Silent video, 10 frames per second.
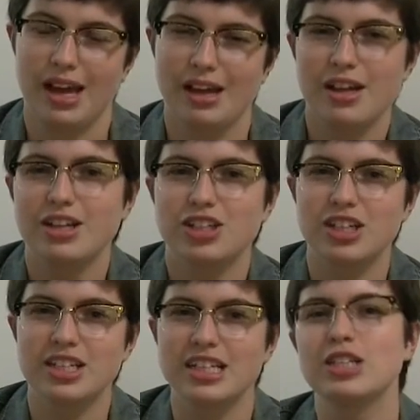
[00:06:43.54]
It's
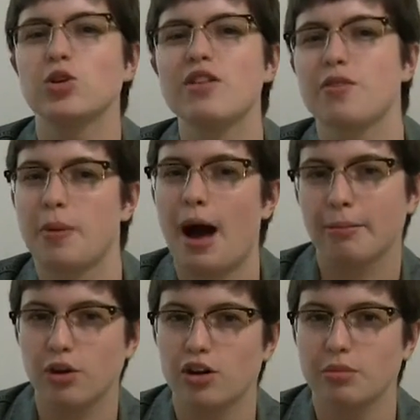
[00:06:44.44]
sort of a
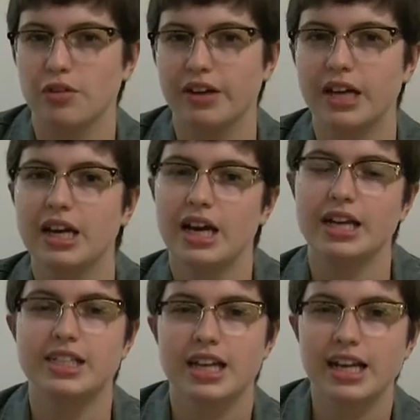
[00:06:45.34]
popcorn movie.
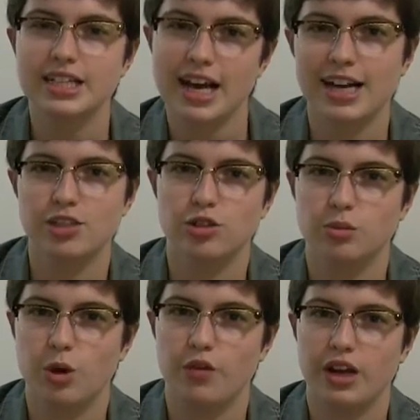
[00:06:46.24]
It's a nice
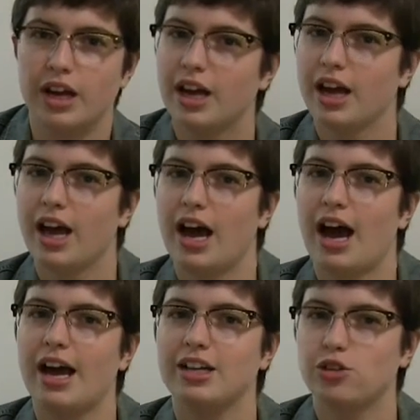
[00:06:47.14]
casual movie.
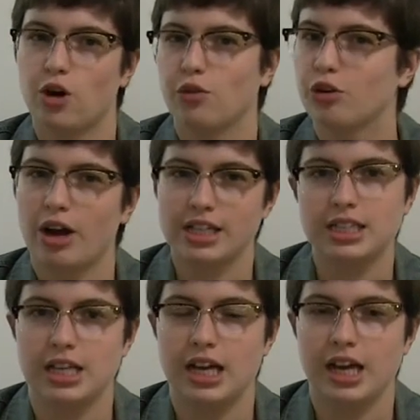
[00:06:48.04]
I don't regret
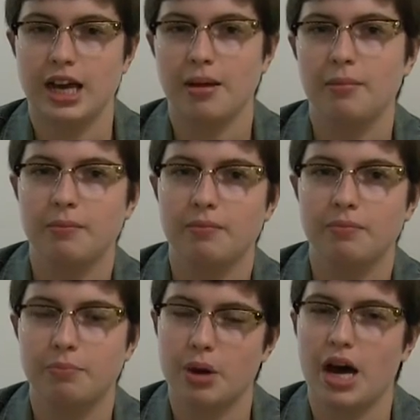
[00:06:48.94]
seeing it,
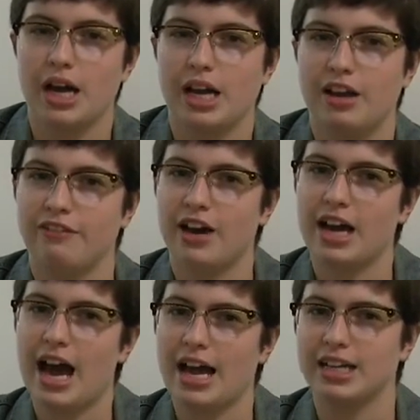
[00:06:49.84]
but if I
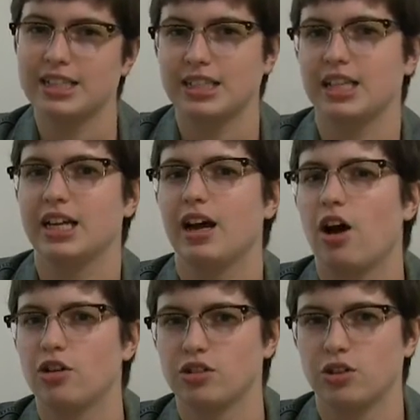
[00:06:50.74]
hadn't seen it, I
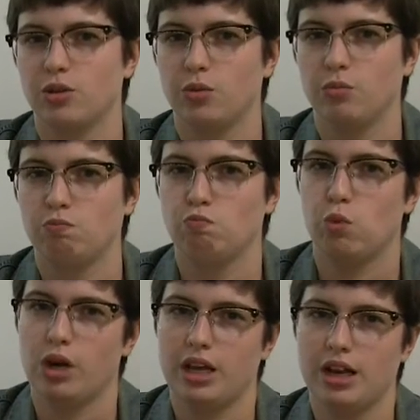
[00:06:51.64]
also
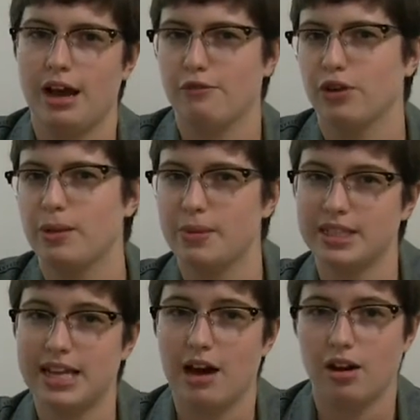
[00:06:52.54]
wouldn't have really
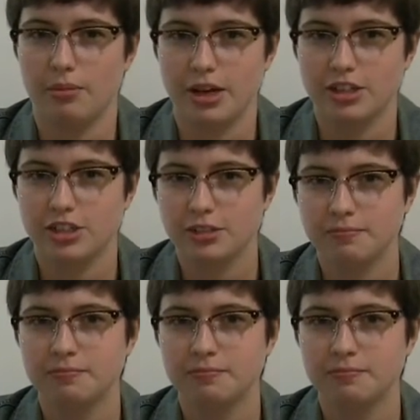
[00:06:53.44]
missed out on much.